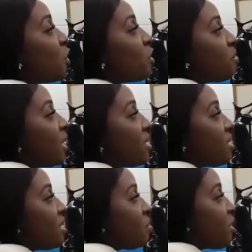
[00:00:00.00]
Nobody
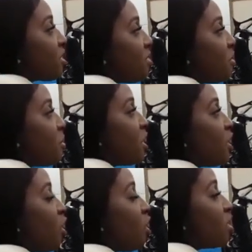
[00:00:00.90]
even knows my surname
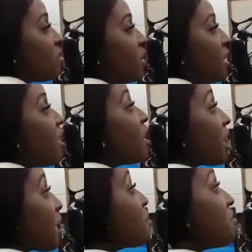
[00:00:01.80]
because everybody
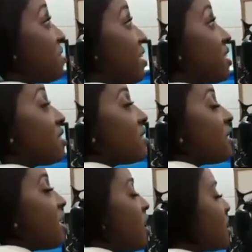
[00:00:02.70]
calls me Vivacity. Kemi
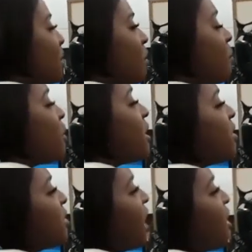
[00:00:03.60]
Vivacity. So at
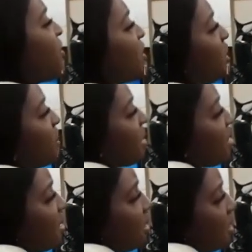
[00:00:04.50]
one point, even I forgot
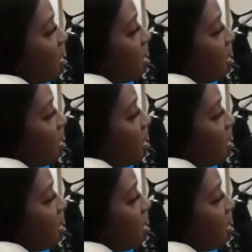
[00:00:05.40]
my surname.